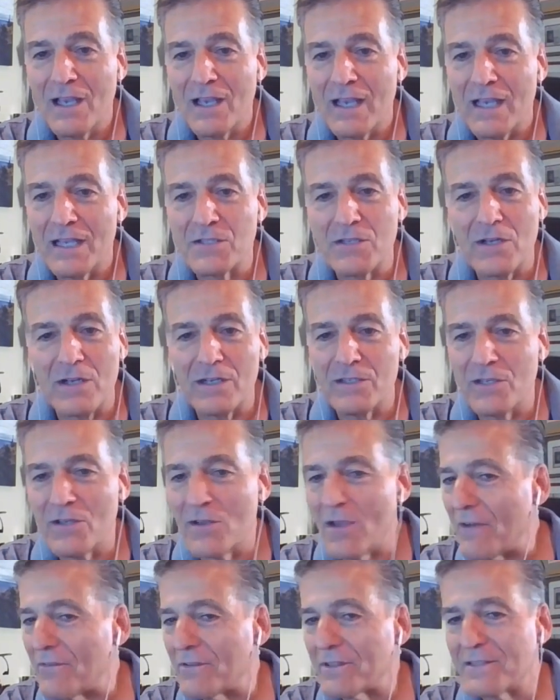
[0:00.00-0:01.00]
Do
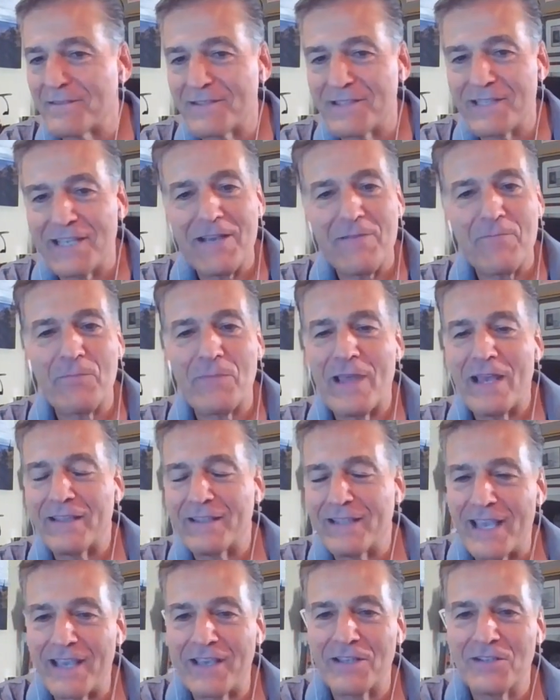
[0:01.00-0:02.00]
you have a tip that
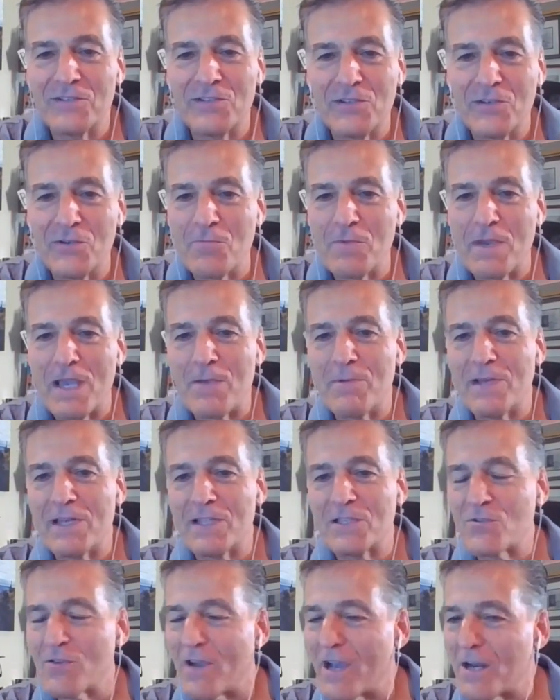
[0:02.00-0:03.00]
they could do maybe
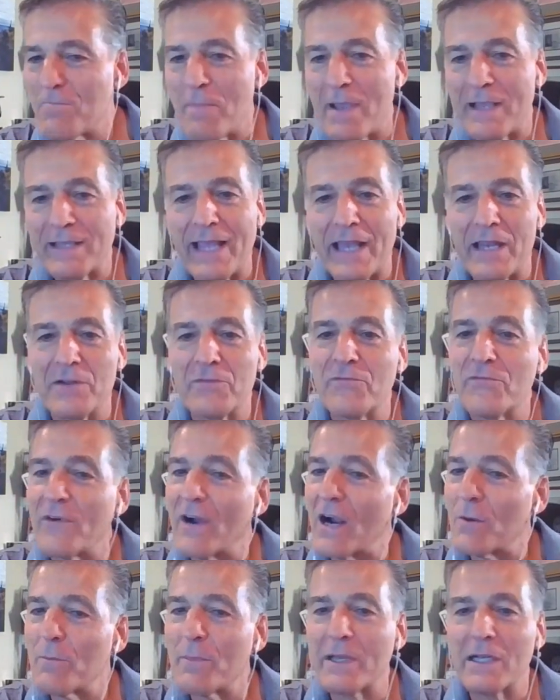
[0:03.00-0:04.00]
to try to make that
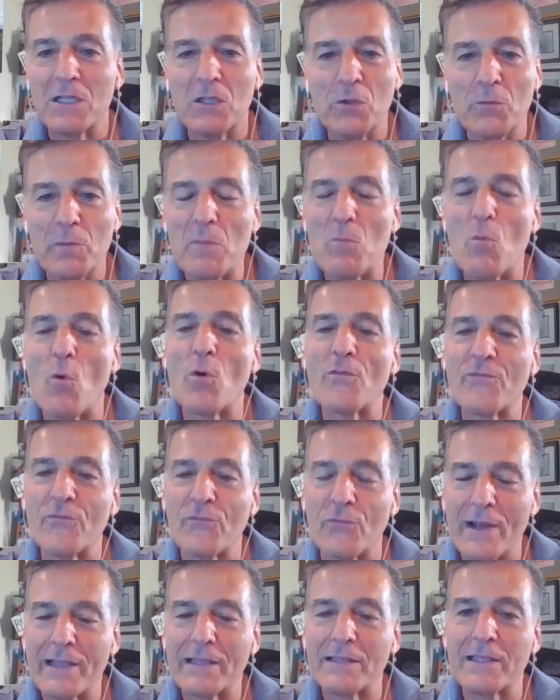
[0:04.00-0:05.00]
environment a little bit more
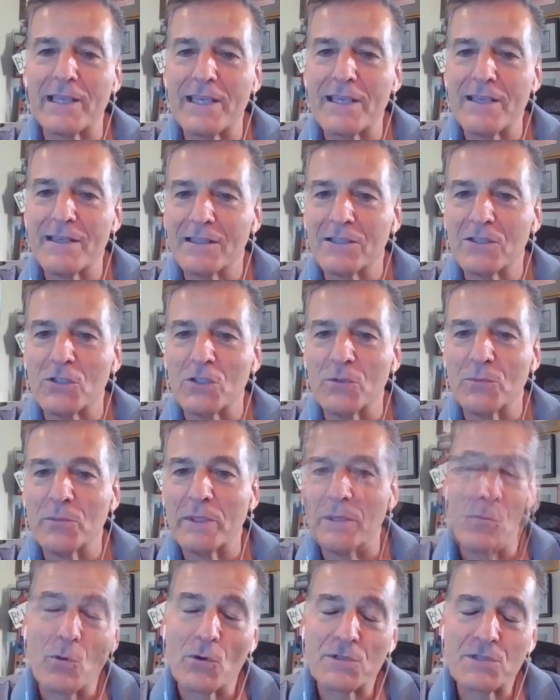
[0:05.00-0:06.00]
friendly, a little
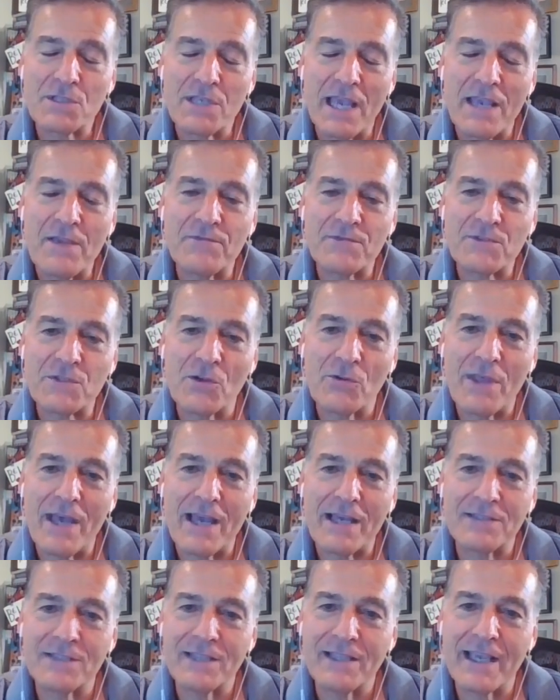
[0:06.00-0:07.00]
bit more safe, so
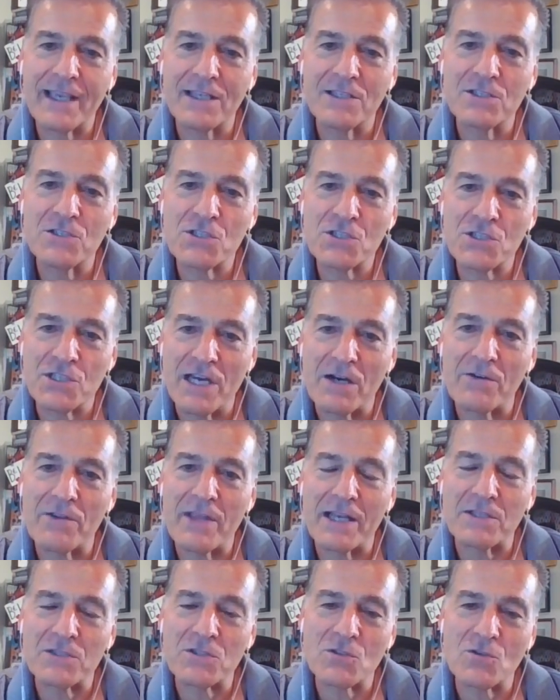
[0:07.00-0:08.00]
that they could share
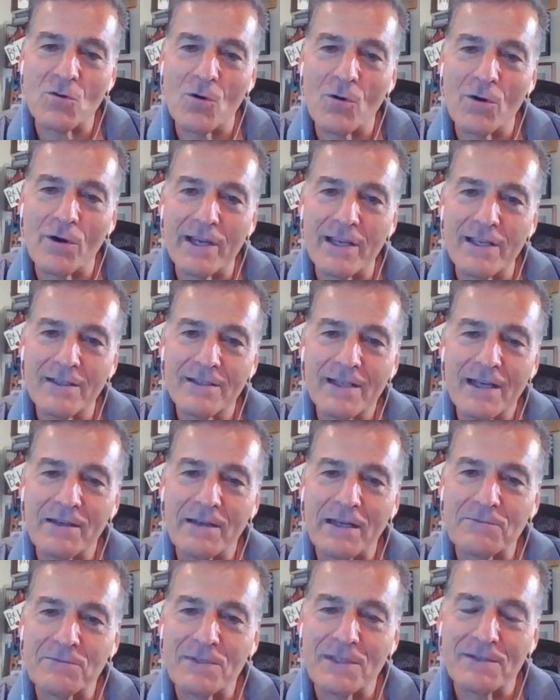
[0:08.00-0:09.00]
that story?
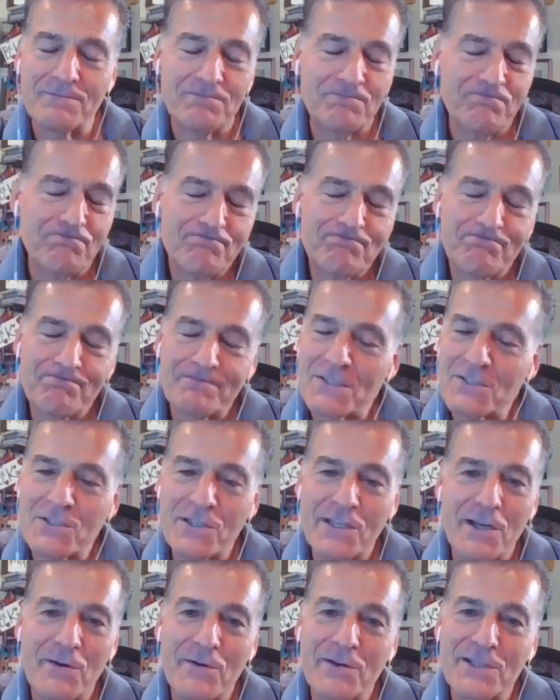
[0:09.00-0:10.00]
I'm just
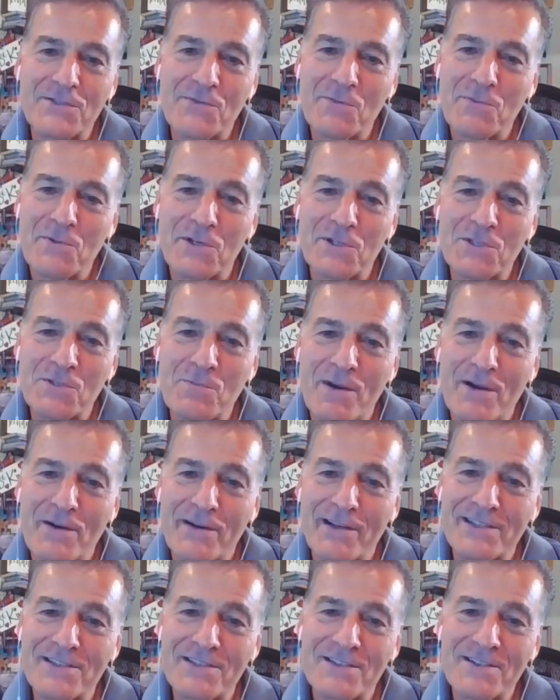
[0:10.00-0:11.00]
curious from your
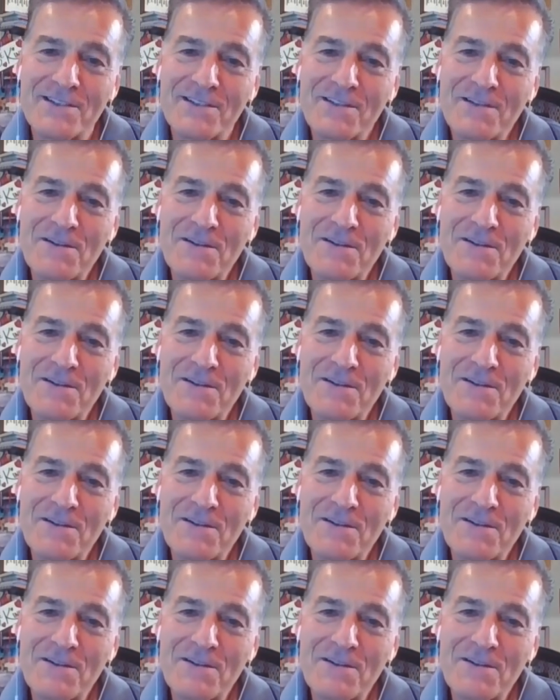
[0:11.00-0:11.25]
experience.